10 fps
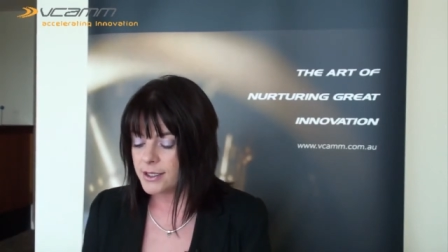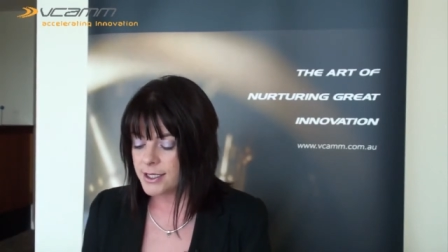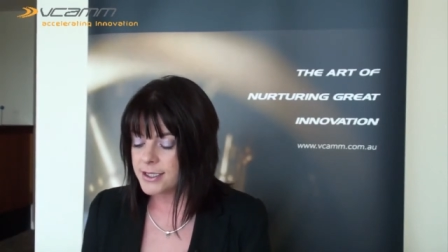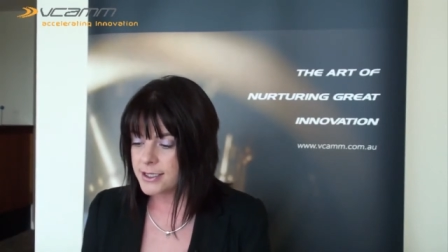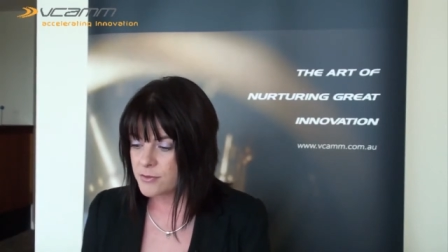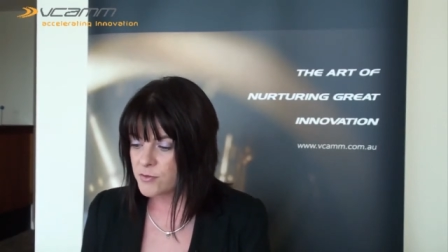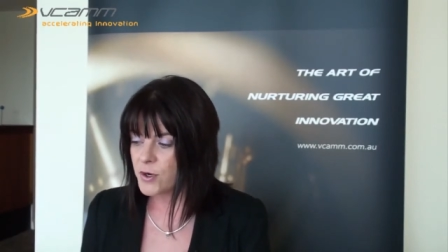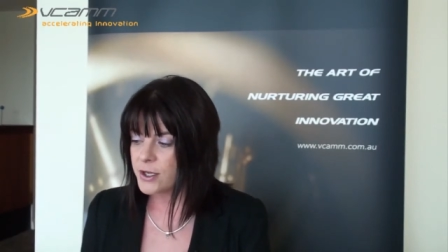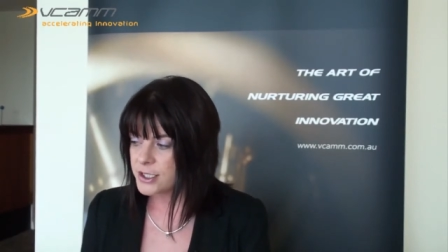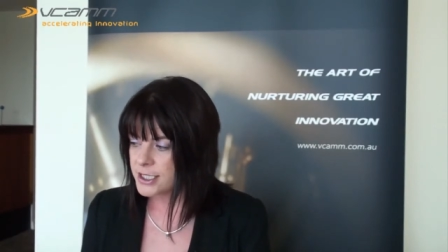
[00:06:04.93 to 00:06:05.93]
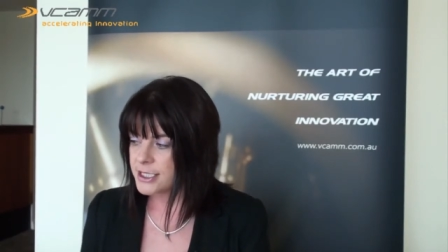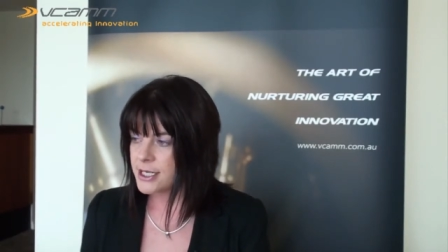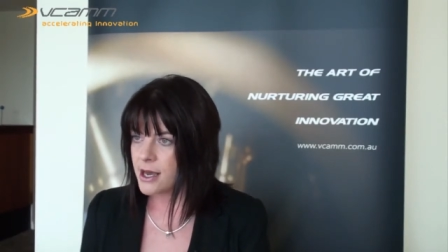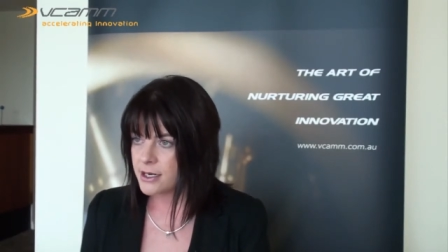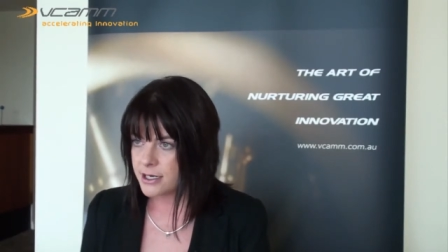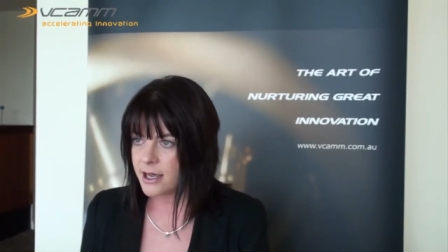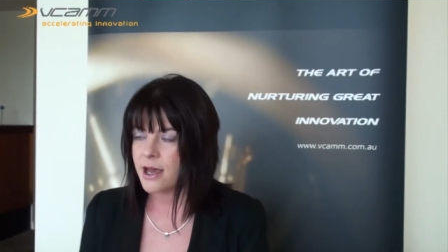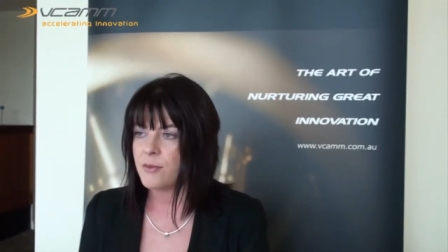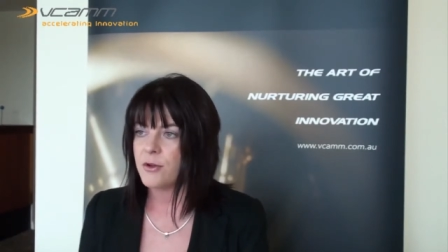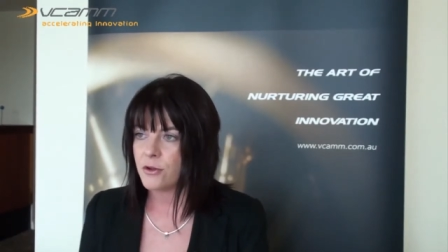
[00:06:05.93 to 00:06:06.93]
there's some work just starting to
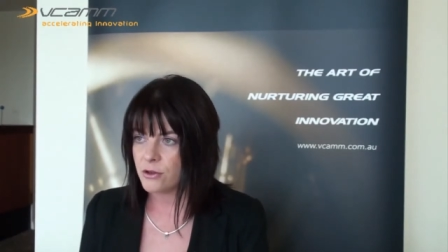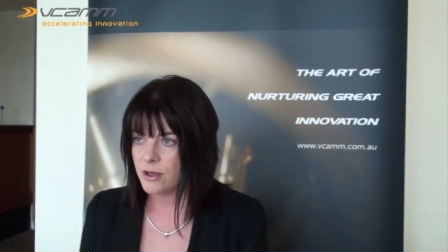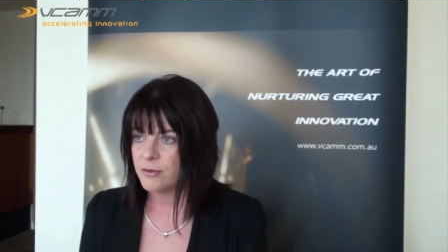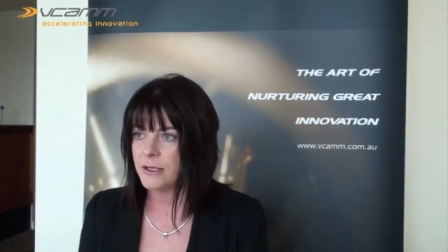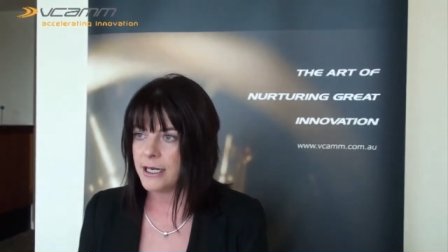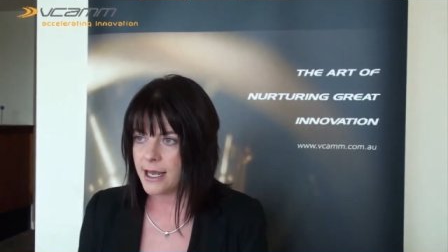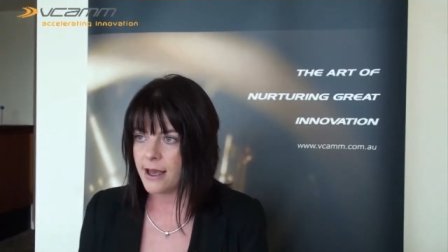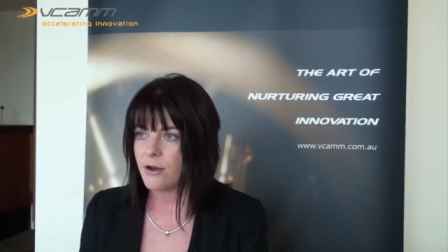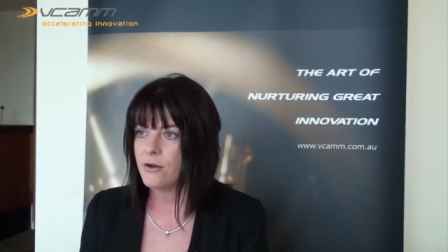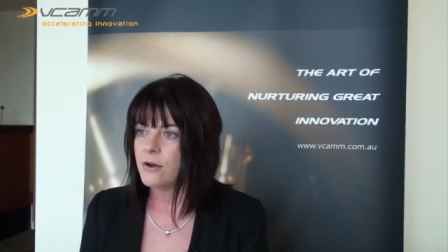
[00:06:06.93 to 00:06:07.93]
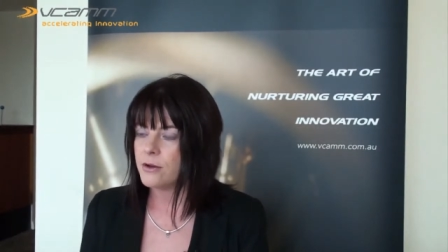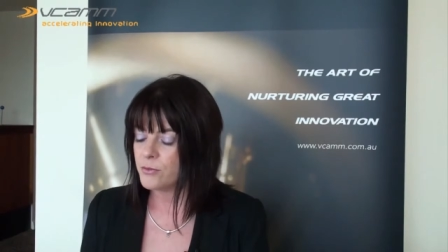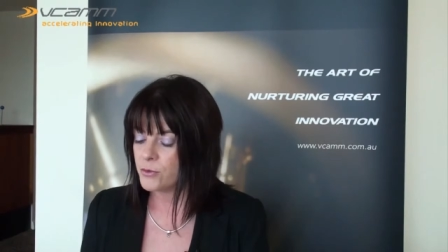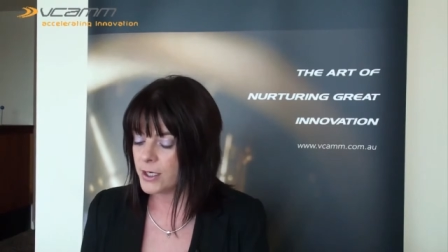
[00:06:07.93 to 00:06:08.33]
happen globally now on